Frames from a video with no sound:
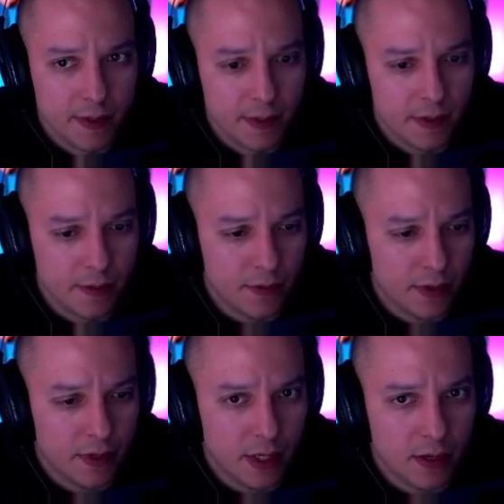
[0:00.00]
And we
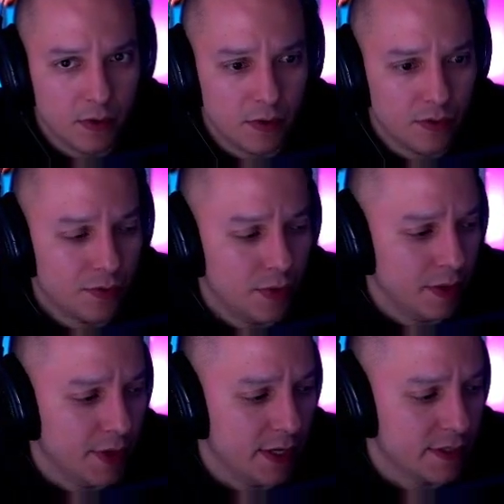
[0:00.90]
are now on
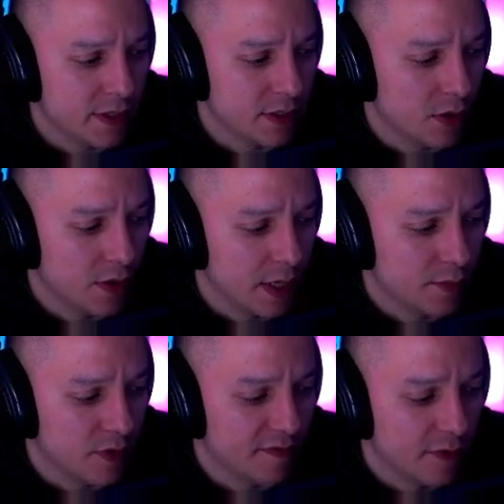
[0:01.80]
3 base, going up
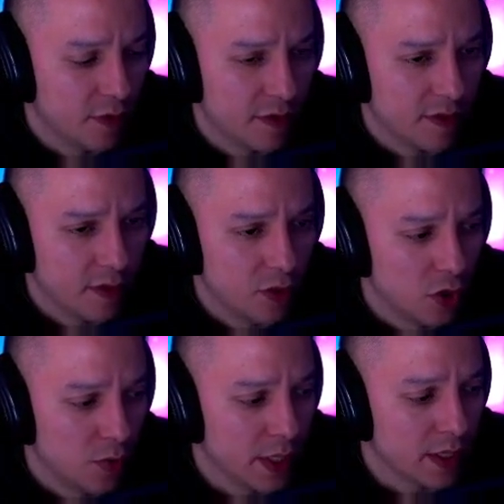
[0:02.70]
to a 4th,
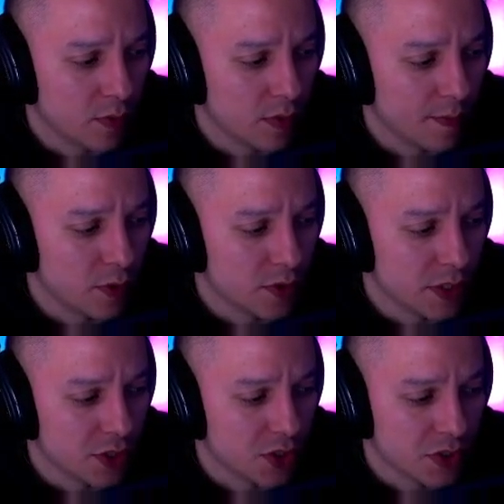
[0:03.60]
knowing that we're
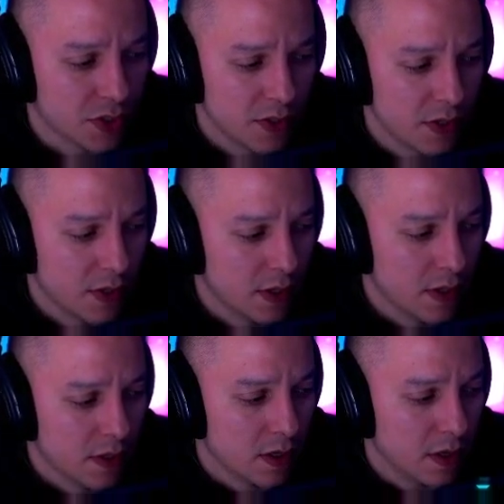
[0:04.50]
mostly just
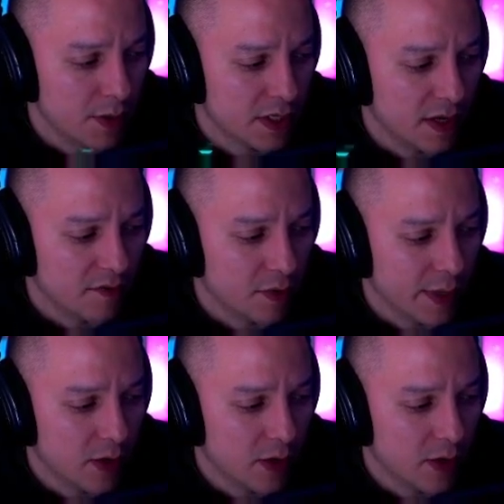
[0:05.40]
gonna be safe no matter